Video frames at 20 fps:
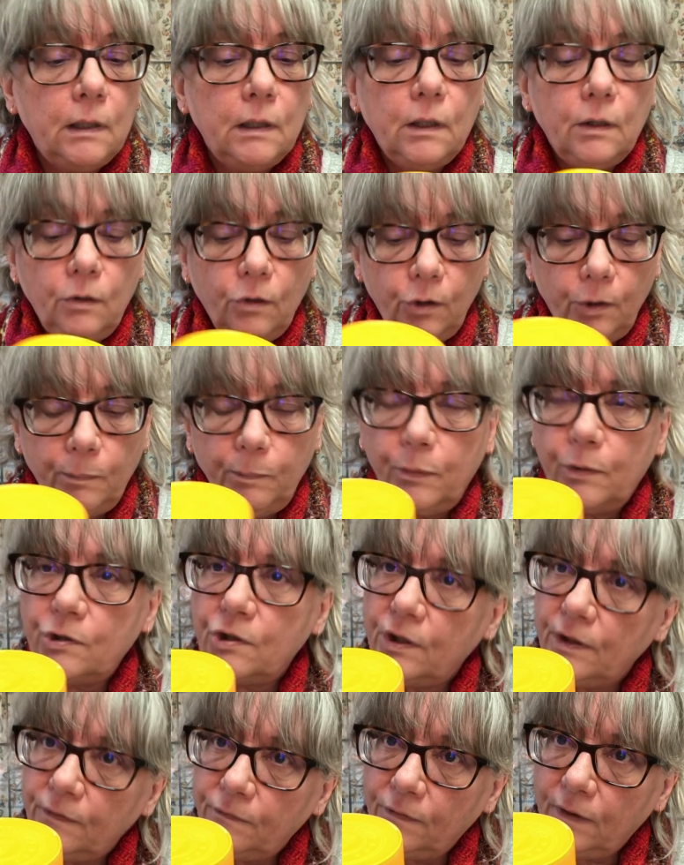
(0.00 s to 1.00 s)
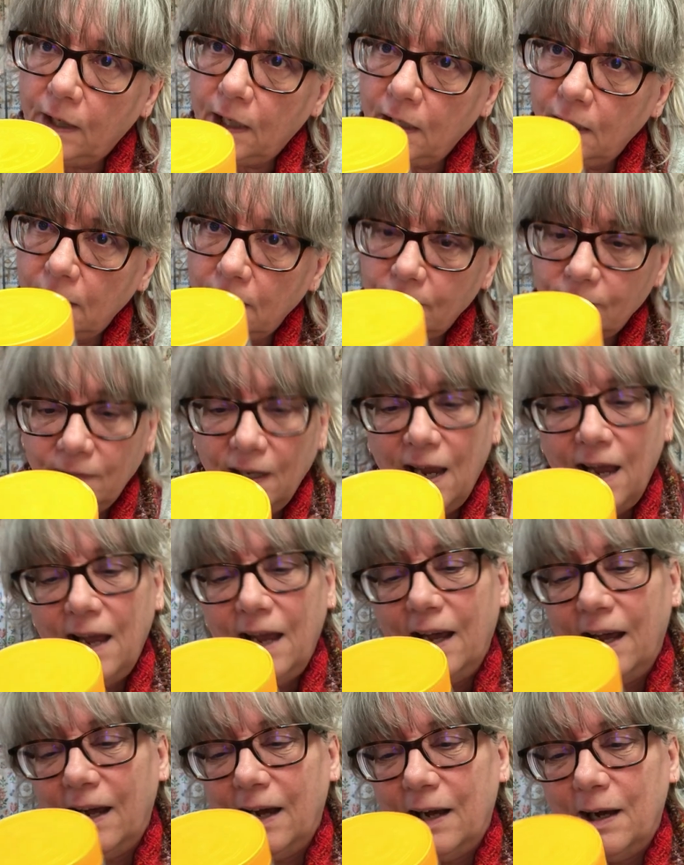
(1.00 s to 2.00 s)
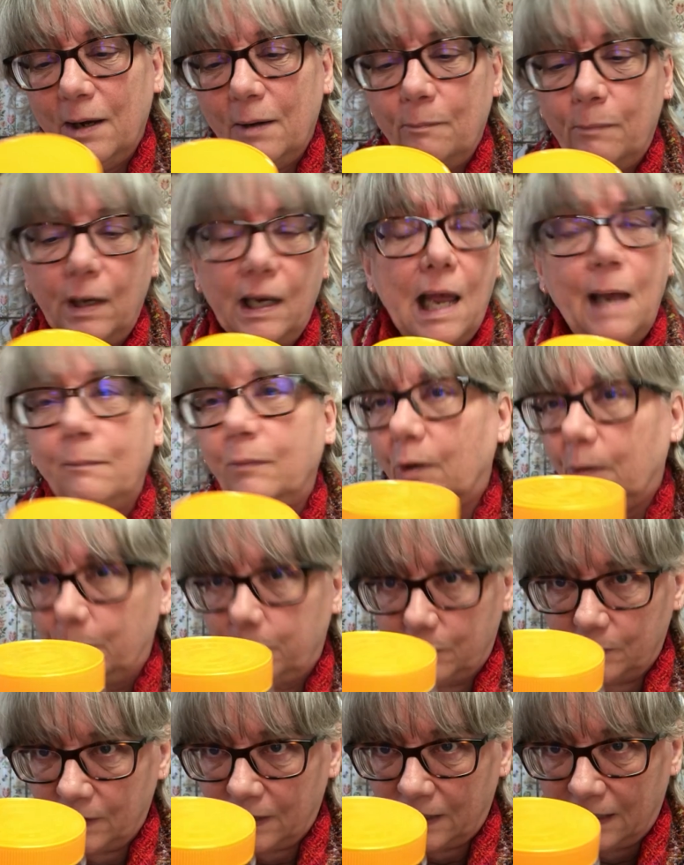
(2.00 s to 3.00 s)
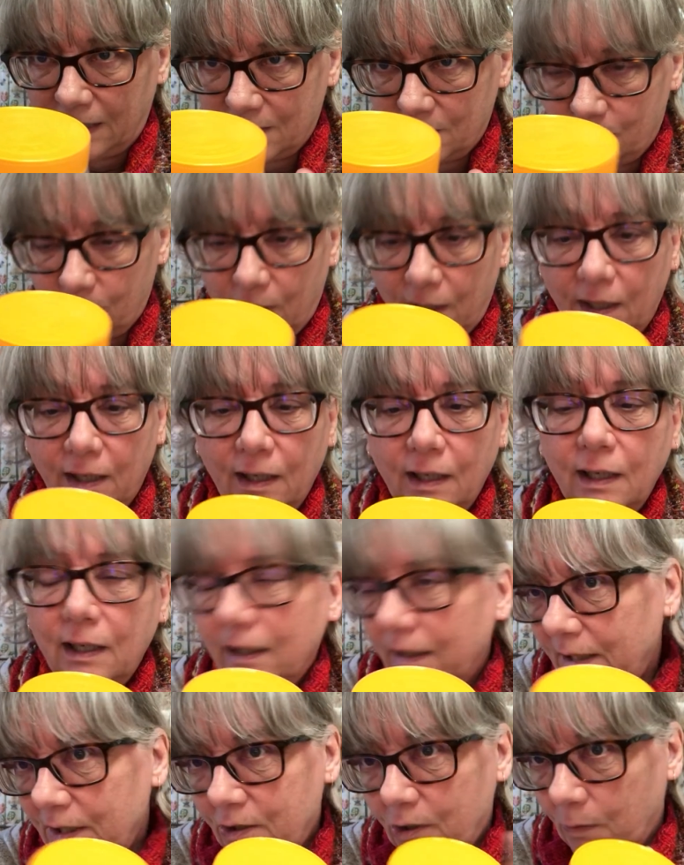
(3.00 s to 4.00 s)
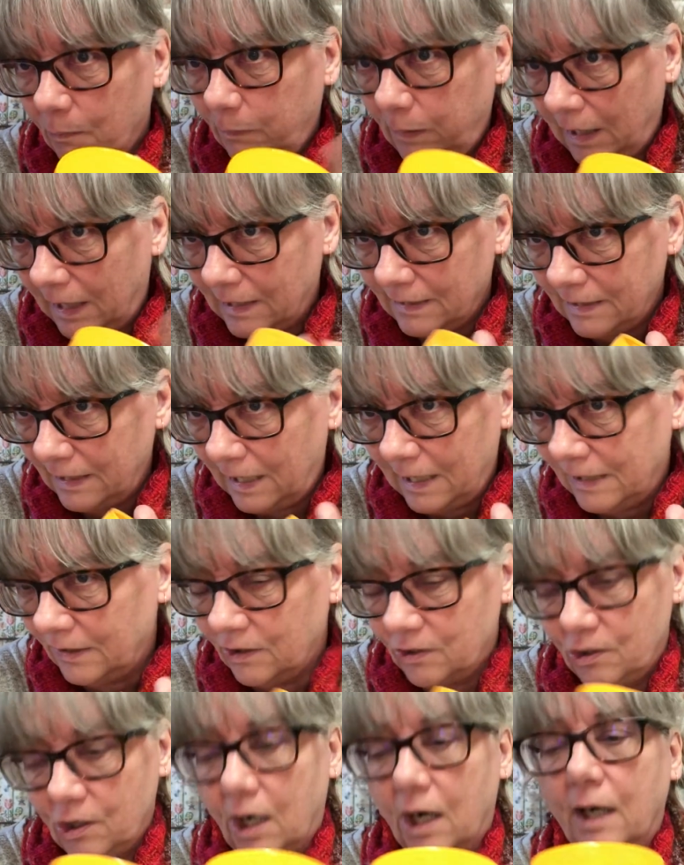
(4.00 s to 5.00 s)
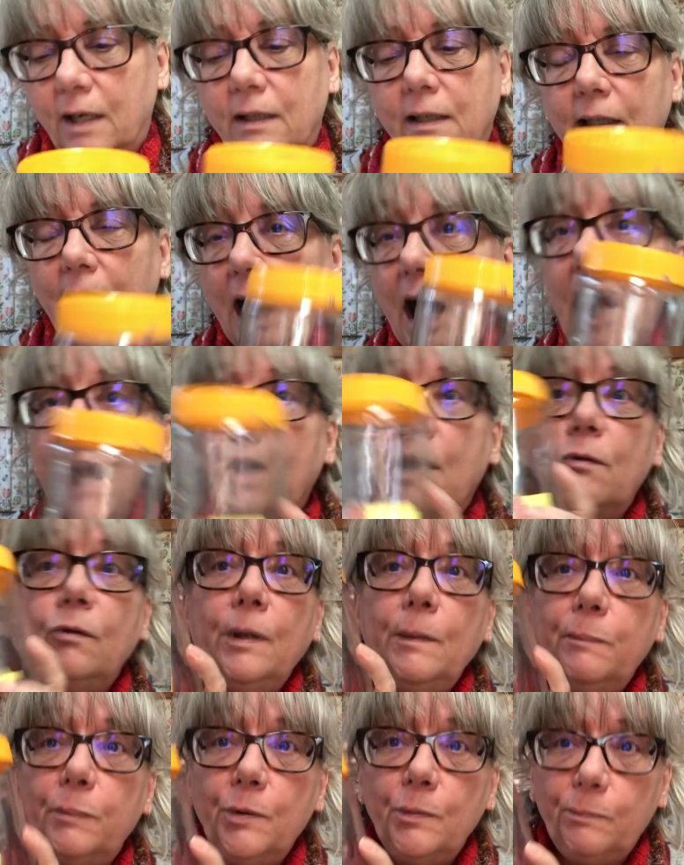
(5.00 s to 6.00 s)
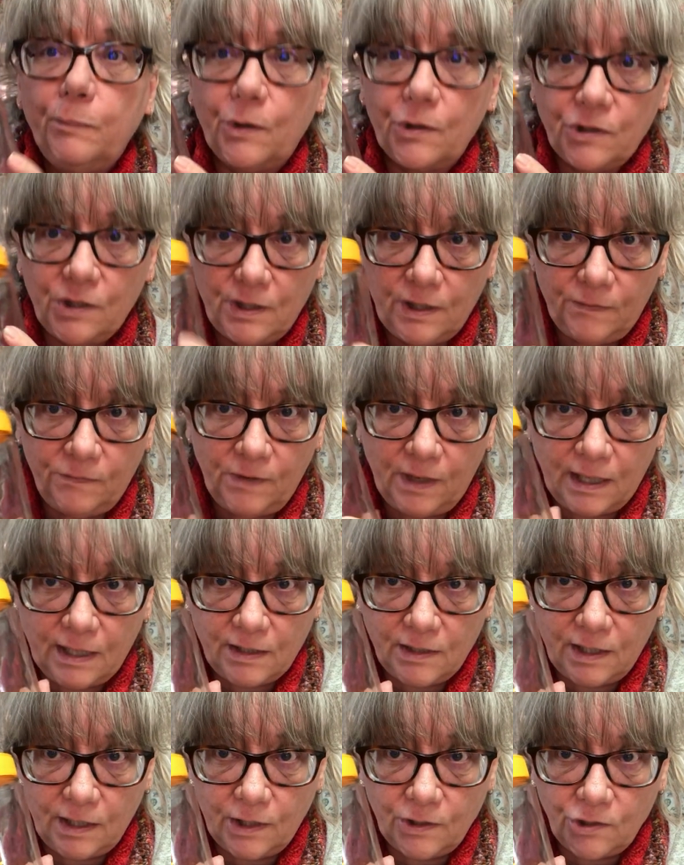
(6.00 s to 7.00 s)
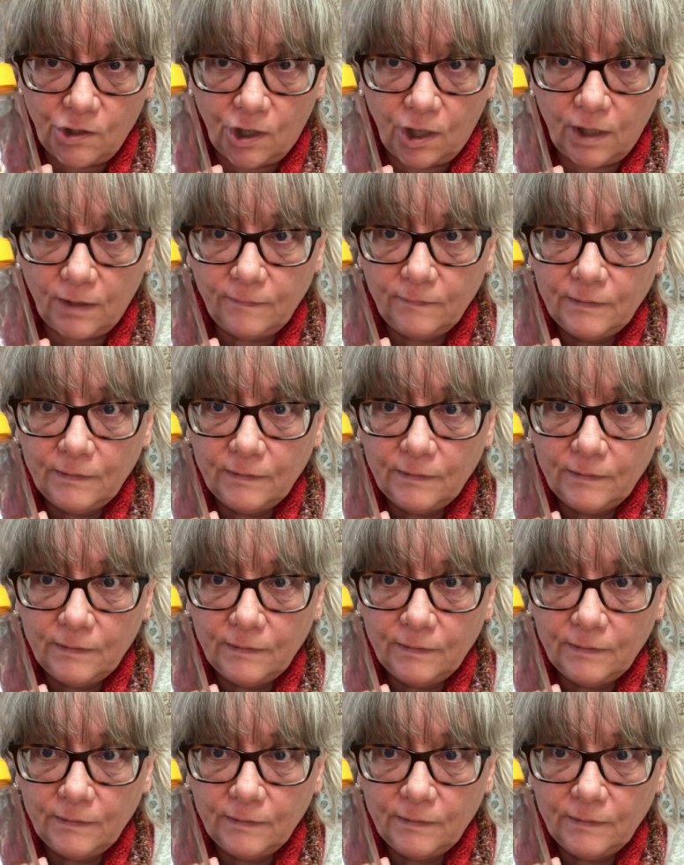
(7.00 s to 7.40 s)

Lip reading: not a positive thing, but I'm not putting this complaint in the jar. I only put positive things in the jar.